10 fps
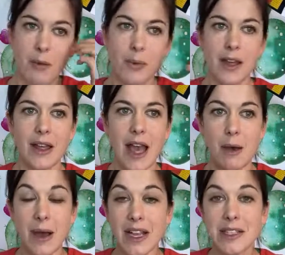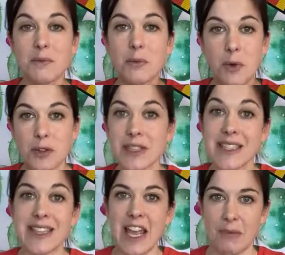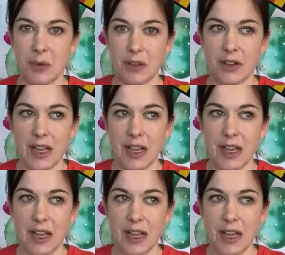But atoms are more stable,